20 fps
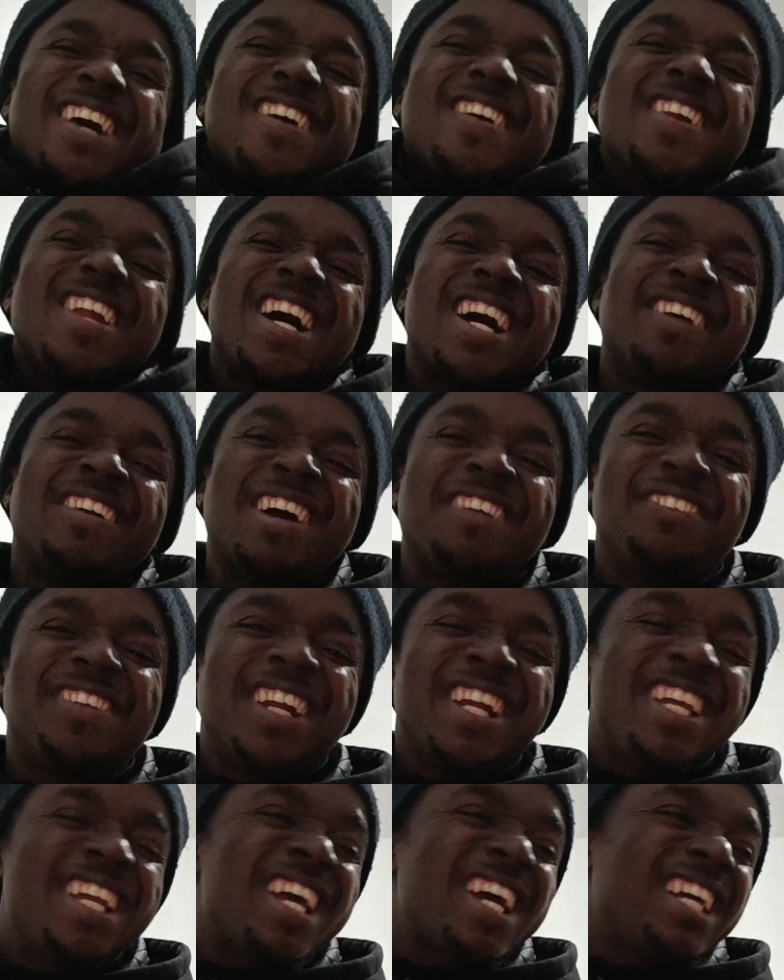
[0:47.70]
all our
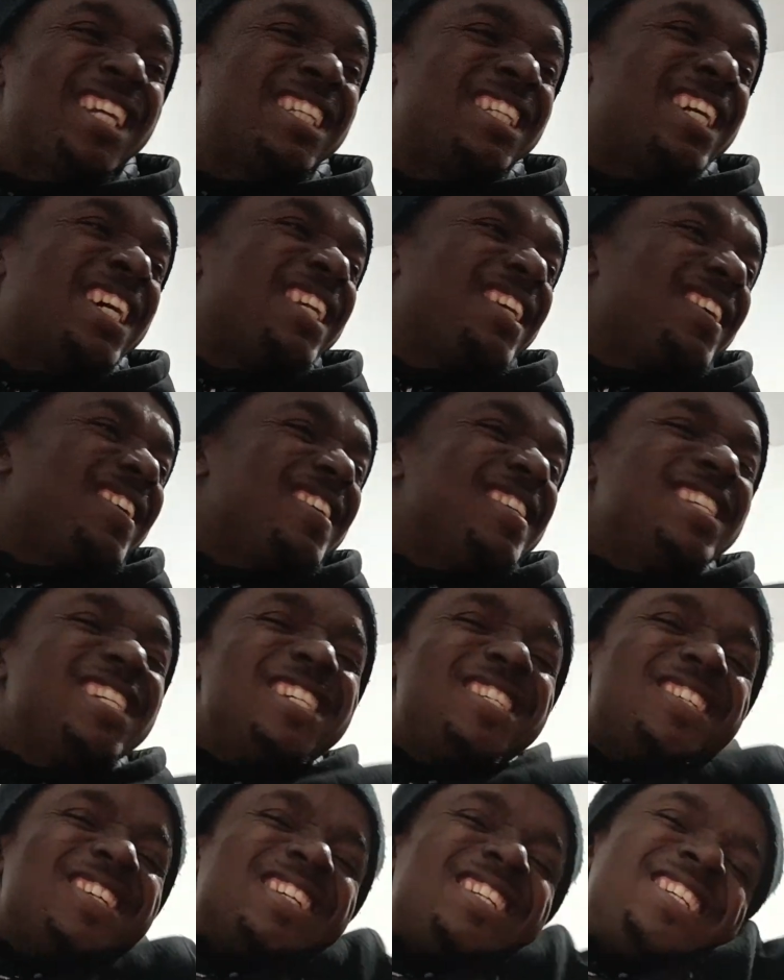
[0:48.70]
prayer is that all
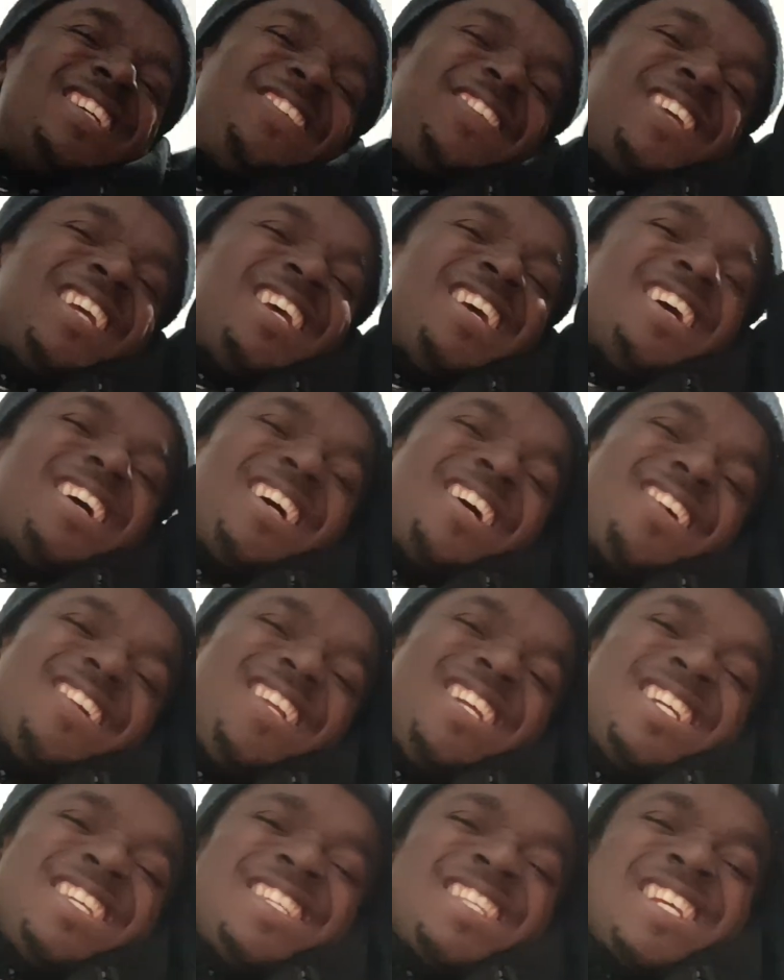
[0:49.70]
this thing
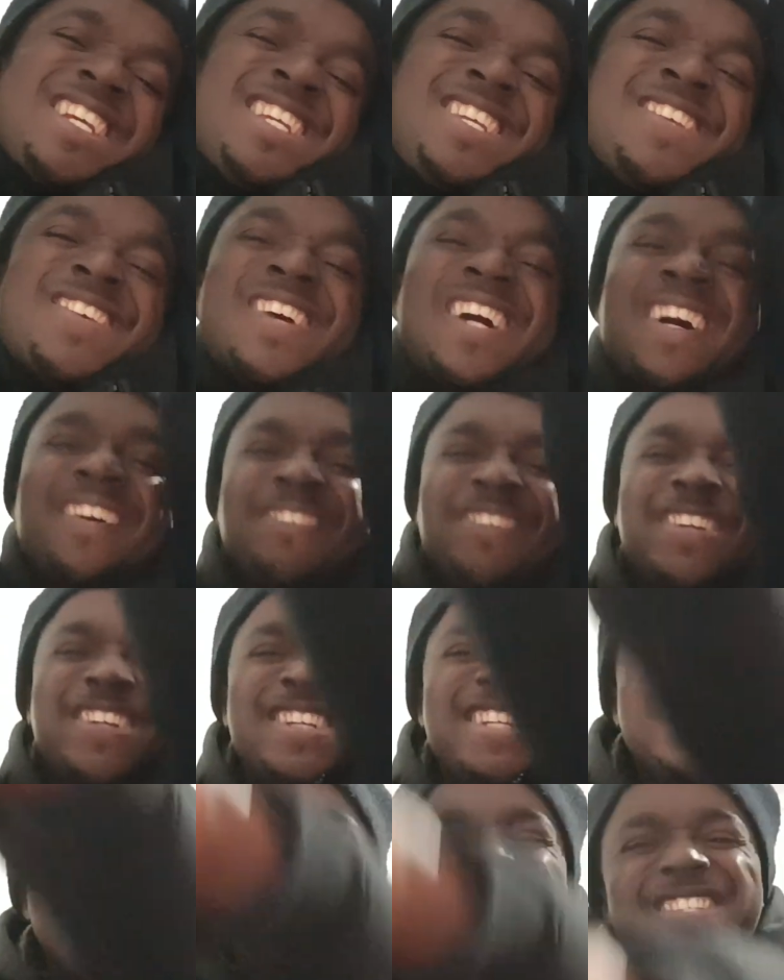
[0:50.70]
you are
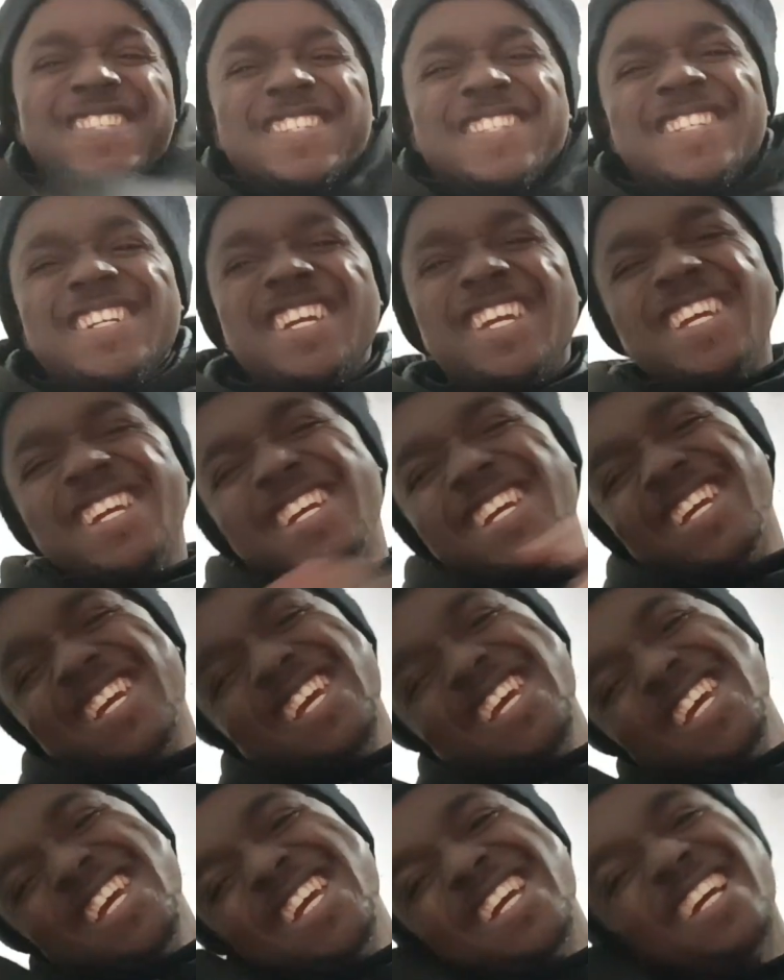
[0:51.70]
going through,
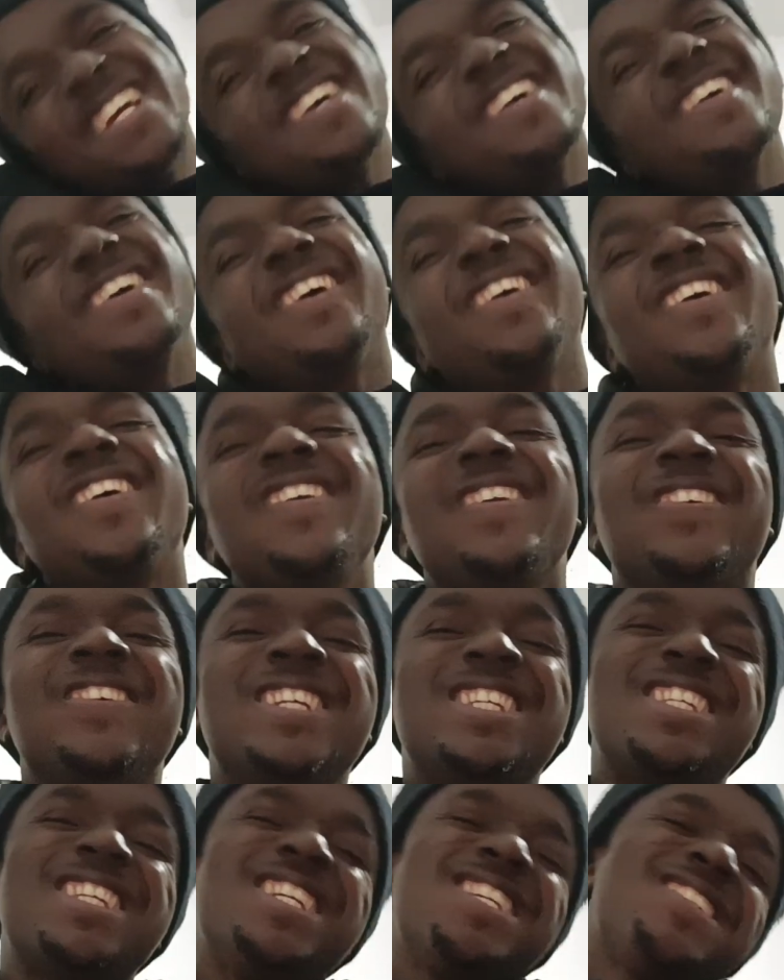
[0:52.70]
God
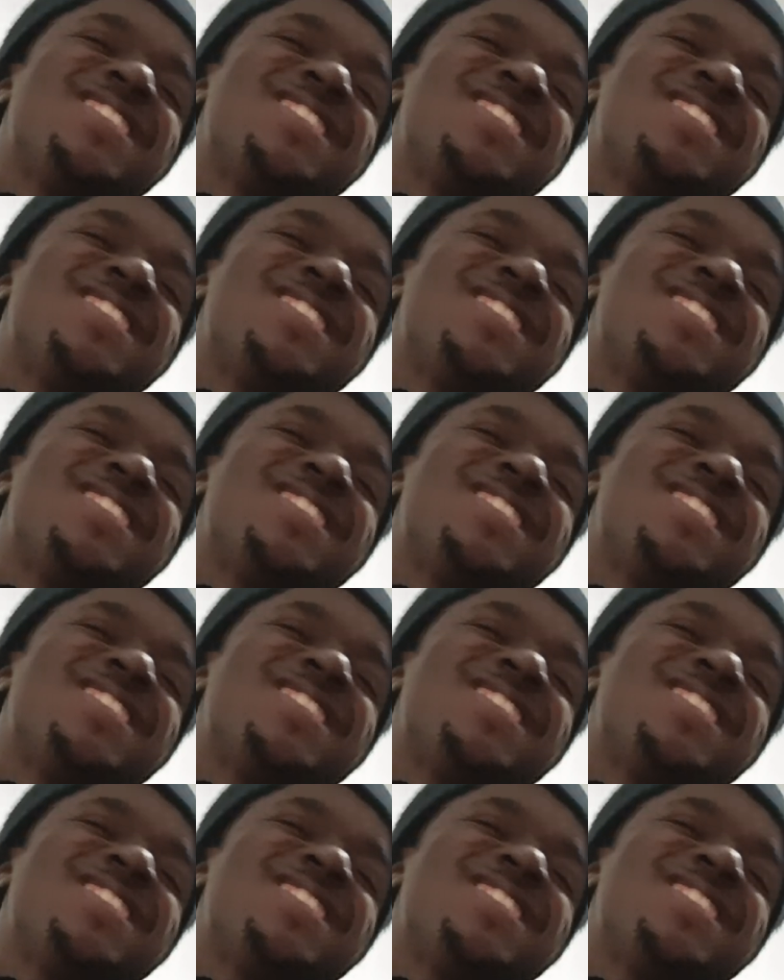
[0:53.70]
will see